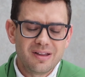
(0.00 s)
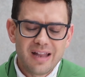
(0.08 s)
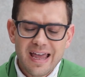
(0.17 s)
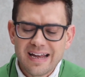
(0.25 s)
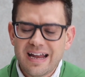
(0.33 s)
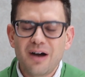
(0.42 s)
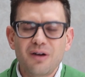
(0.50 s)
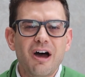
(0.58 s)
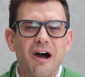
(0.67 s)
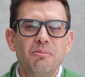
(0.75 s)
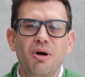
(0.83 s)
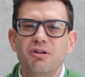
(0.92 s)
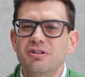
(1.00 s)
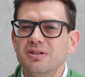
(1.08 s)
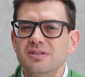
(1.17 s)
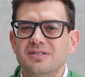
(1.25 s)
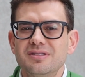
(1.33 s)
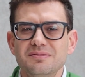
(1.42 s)
lay down our
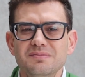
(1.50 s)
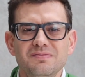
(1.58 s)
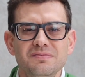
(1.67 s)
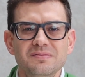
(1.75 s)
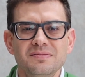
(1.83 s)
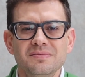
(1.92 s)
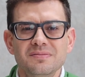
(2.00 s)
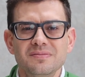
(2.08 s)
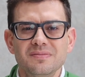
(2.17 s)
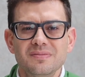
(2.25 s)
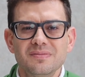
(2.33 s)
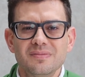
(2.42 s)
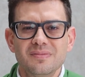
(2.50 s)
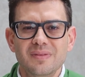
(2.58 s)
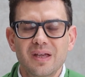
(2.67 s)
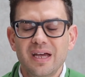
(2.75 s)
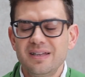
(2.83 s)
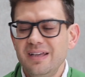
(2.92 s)
morals.
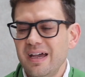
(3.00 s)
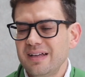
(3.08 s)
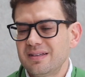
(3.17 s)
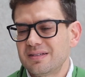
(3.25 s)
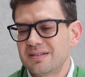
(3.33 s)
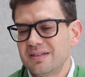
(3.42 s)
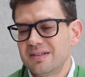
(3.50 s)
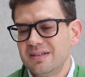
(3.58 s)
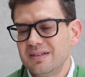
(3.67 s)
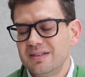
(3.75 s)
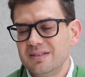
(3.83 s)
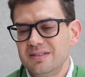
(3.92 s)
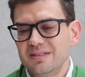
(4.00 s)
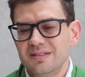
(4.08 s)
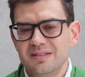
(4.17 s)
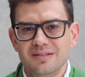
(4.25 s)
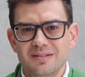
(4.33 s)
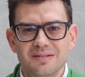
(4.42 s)
And yet,
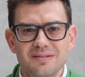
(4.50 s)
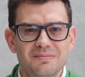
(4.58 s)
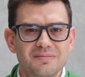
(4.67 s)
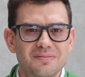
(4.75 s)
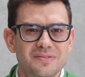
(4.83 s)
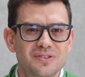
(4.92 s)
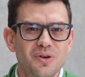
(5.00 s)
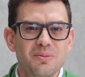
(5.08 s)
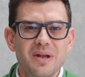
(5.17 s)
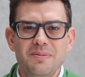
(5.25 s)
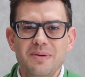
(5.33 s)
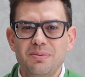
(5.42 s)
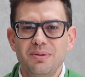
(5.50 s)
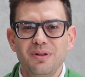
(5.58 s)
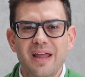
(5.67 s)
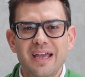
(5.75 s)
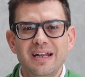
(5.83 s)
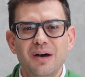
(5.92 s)
so many people
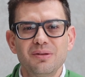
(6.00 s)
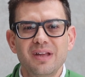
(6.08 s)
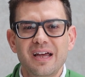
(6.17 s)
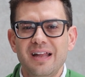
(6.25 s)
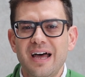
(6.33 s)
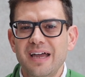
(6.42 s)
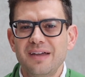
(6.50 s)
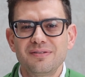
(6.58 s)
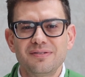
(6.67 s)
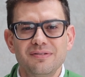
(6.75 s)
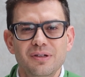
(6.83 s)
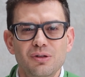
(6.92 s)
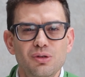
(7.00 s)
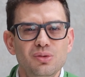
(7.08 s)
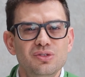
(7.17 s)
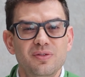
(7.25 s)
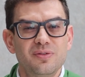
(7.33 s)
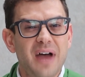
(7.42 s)
lay down their life,
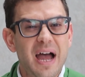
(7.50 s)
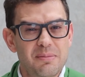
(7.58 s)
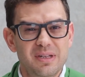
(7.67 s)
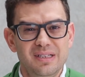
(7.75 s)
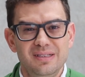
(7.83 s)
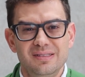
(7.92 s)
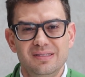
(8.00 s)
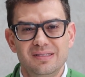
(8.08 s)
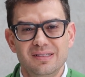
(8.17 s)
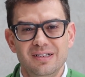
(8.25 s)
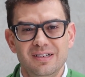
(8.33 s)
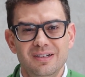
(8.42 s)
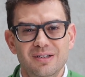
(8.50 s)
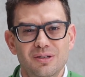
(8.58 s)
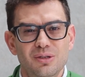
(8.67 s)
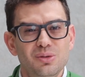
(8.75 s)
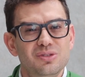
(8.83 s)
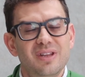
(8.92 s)
lose families,
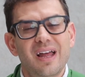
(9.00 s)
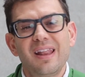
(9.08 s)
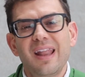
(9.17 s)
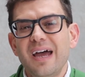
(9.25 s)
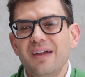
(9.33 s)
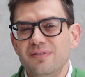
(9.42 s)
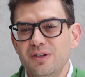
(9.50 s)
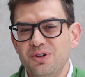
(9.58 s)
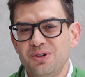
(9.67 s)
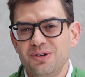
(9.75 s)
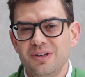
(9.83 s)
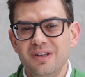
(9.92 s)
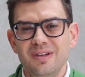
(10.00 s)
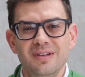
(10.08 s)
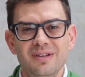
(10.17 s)
lose their livelihood,